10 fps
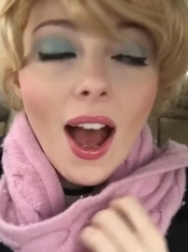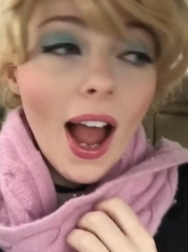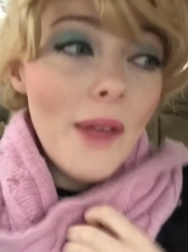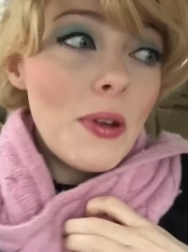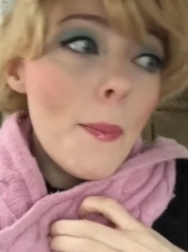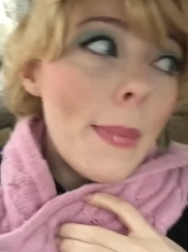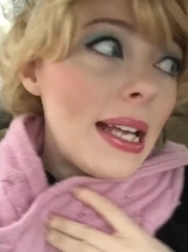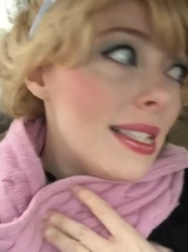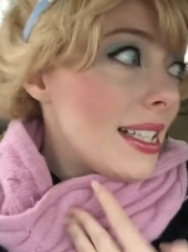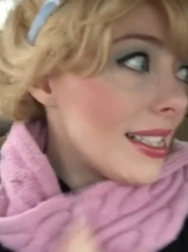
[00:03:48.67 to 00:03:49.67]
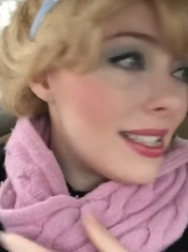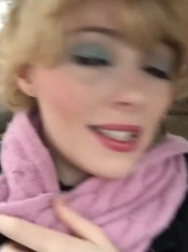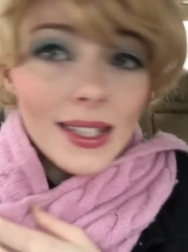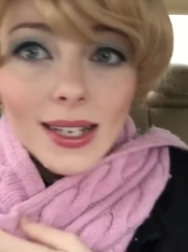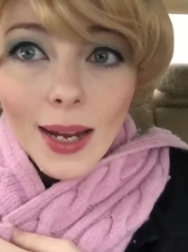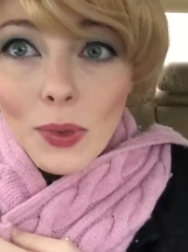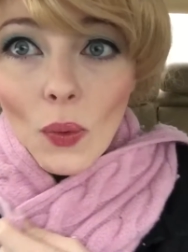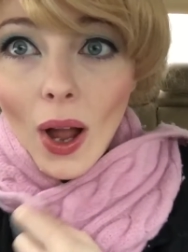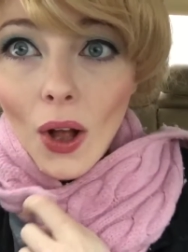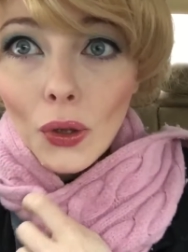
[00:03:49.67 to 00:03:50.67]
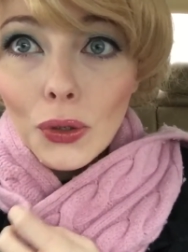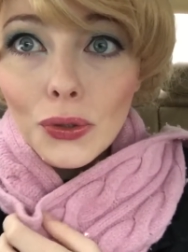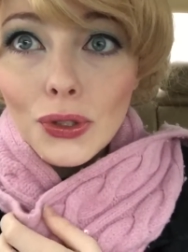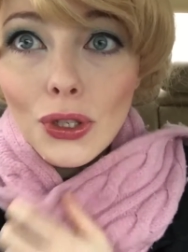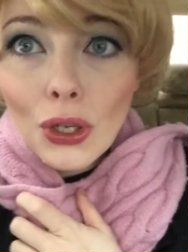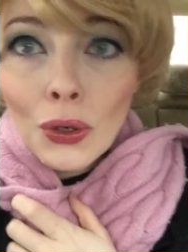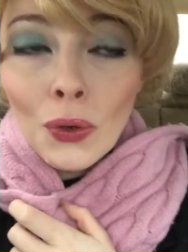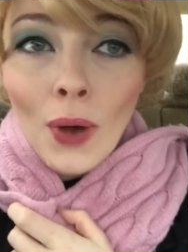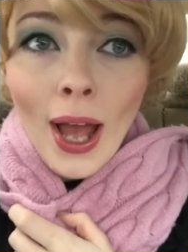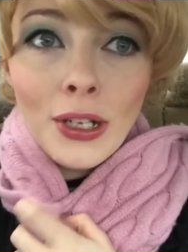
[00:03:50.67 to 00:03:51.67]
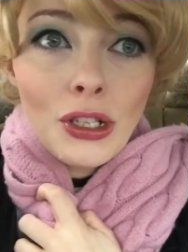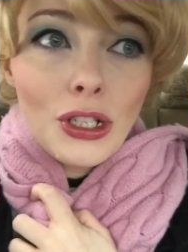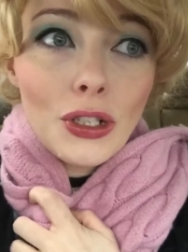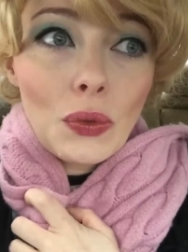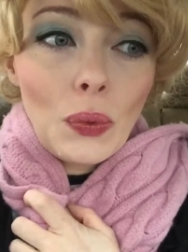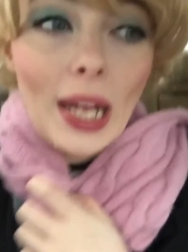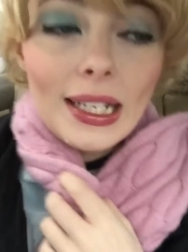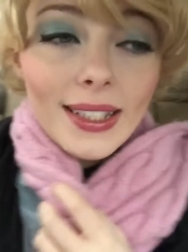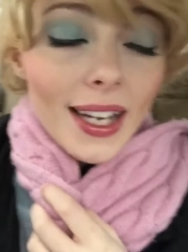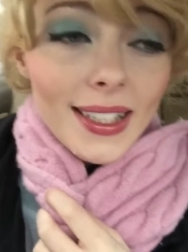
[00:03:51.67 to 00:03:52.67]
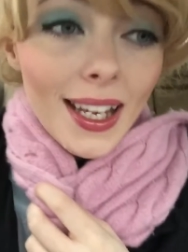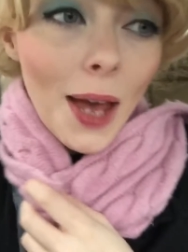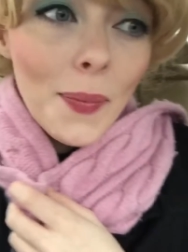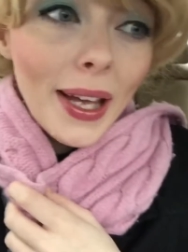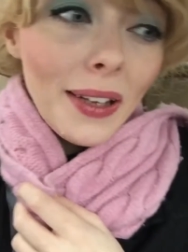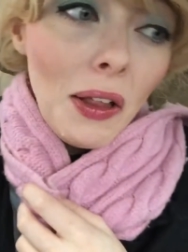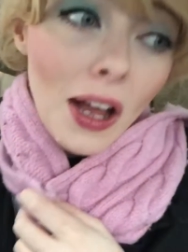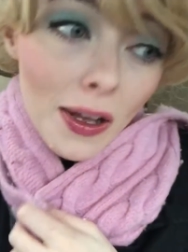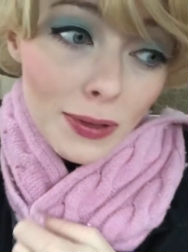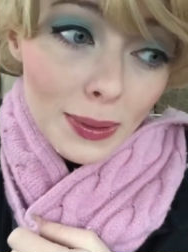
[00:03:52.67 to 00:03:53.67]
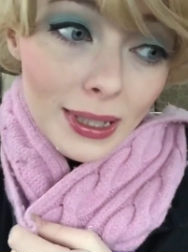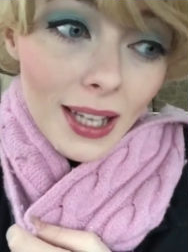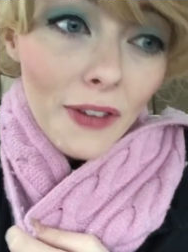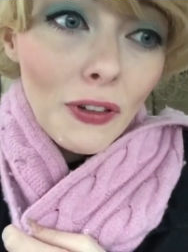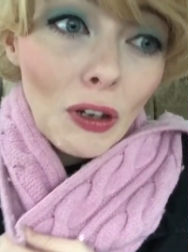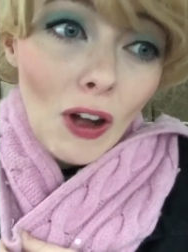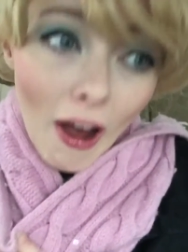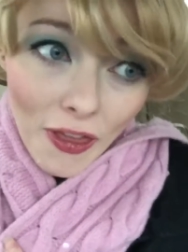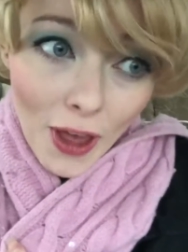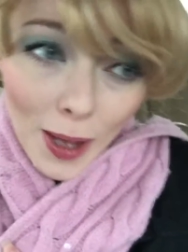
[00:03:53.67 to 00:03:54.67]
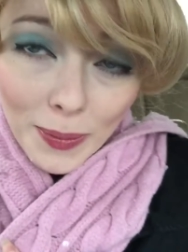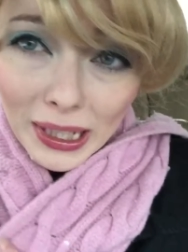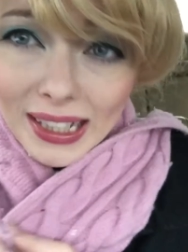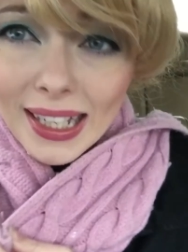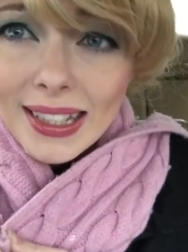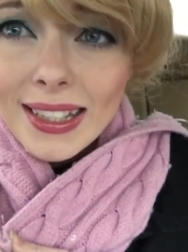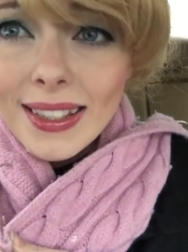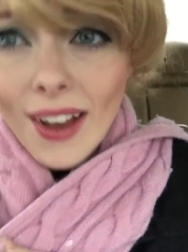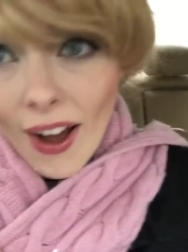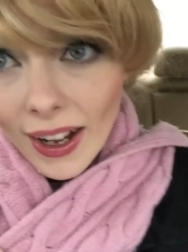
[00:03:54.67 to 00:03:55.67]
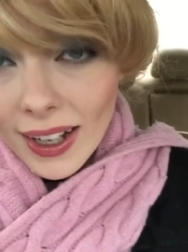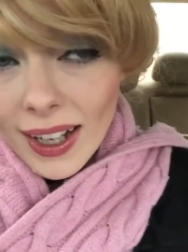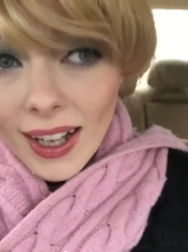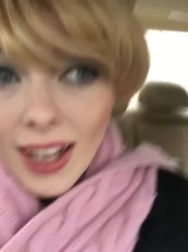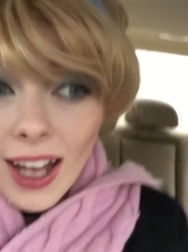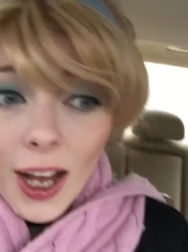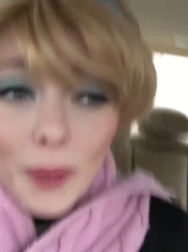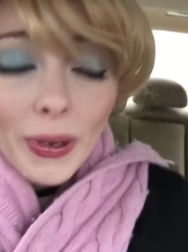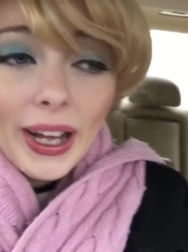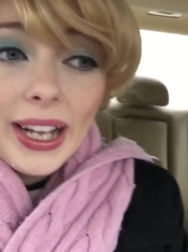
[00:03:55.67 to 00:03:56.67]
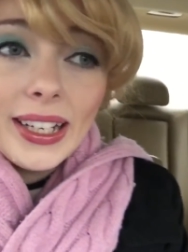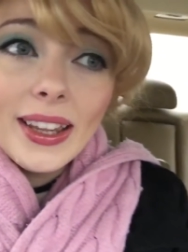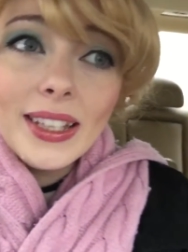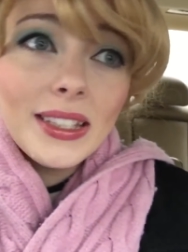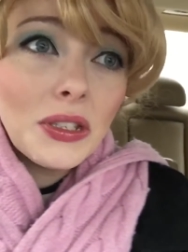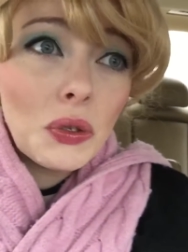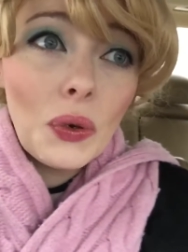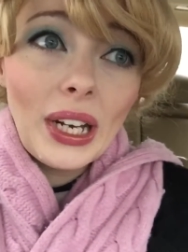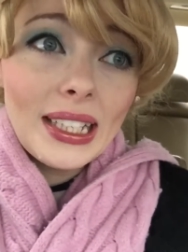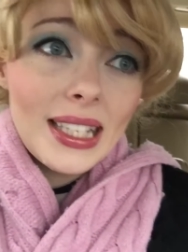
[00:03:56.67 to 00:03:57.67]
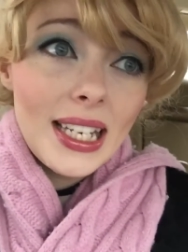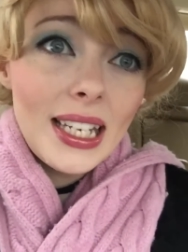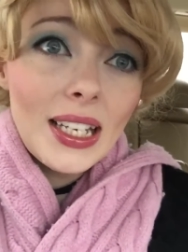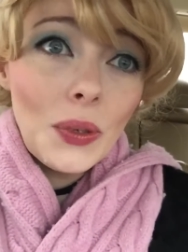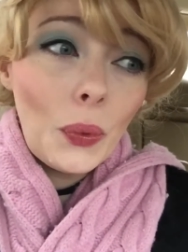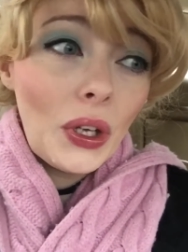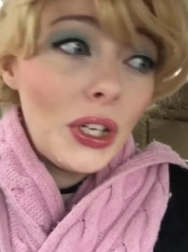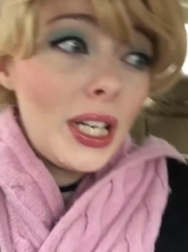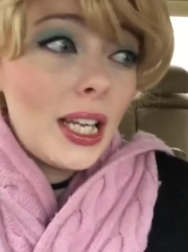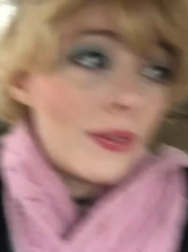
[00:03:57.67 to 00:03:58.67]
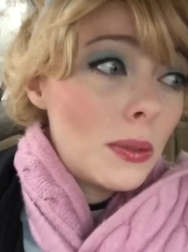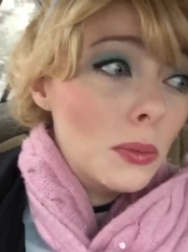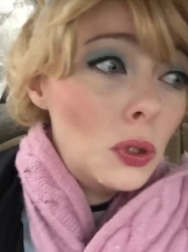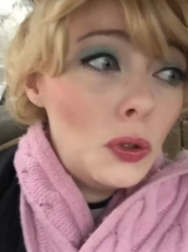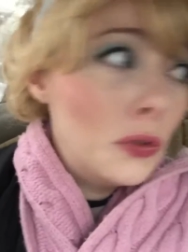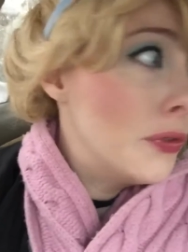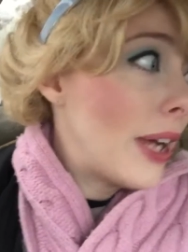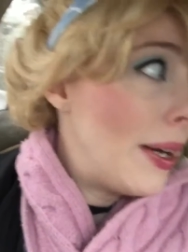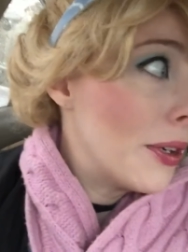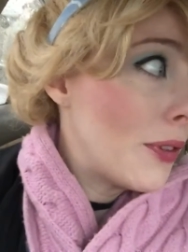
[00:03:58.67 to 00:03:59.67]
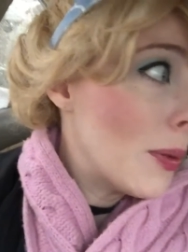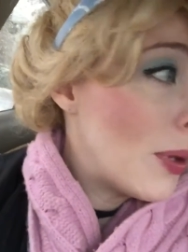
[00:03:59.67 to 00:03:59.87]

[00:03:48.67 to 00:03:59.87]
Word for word: I have an amazing assistant named Noelle who's new and she just ran inside to get my gloves because I forgot them because I suck but this is crazy. We couldn't even move out of our